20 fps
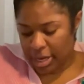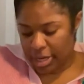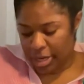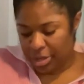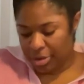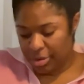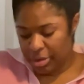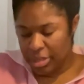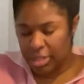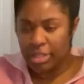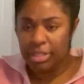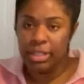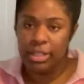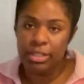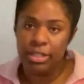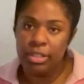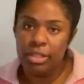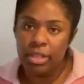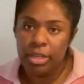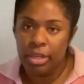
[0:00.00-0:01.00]
and you could just
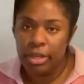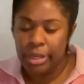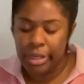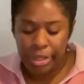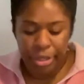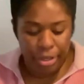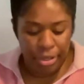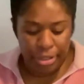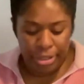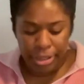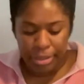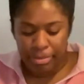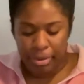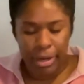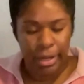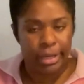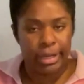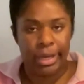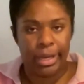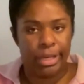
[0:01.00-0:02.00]
listen to an encouraging
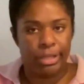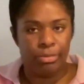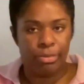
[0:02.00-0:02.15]
podcast